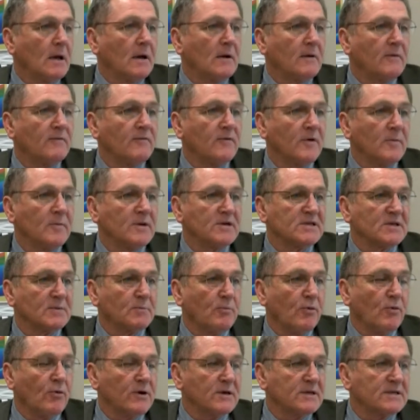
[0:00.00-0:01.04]
from a
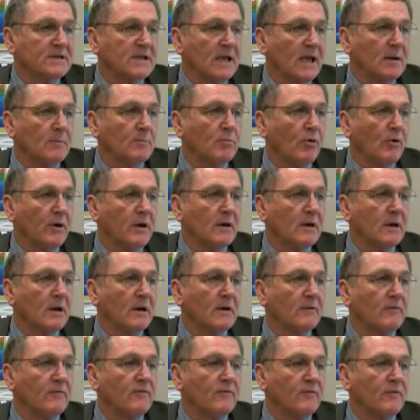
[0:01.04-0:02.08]
support standpoint
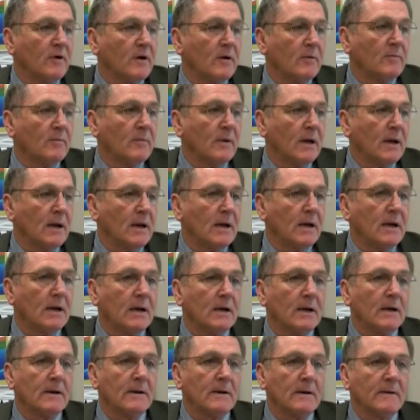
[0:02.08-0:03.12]
and from
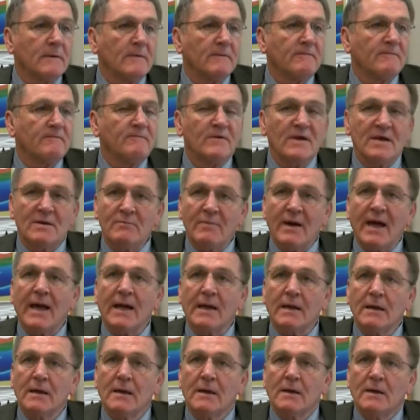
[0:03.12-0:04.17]

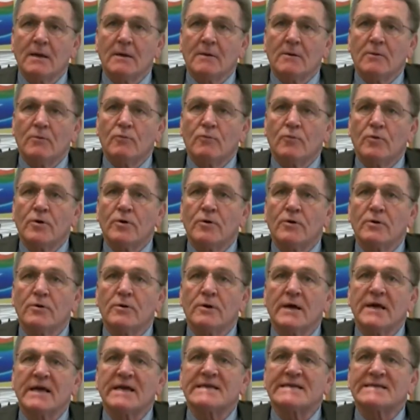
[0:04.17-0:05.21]
feedback. We're
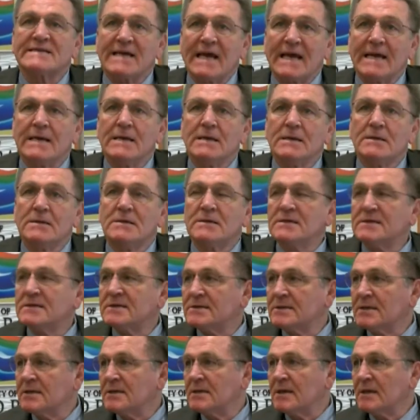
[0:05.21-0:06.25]
excited to
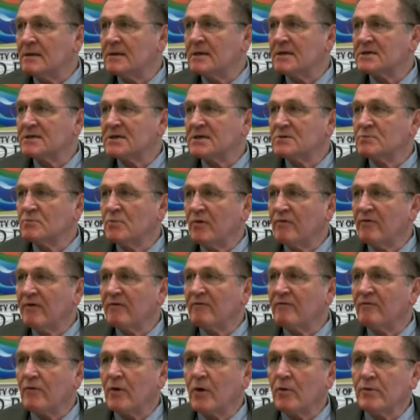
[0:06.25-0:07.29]
see that this is moving
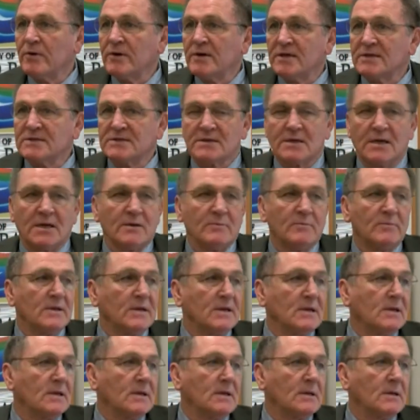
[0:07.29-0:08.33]
forward. It's going to
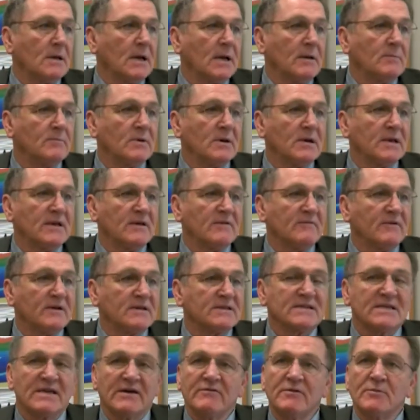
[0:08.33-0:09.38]
be, I believe, a
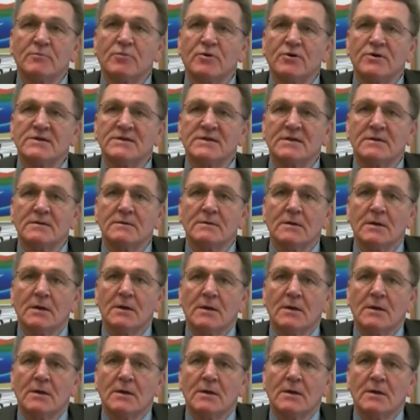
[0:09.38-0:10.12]
7-person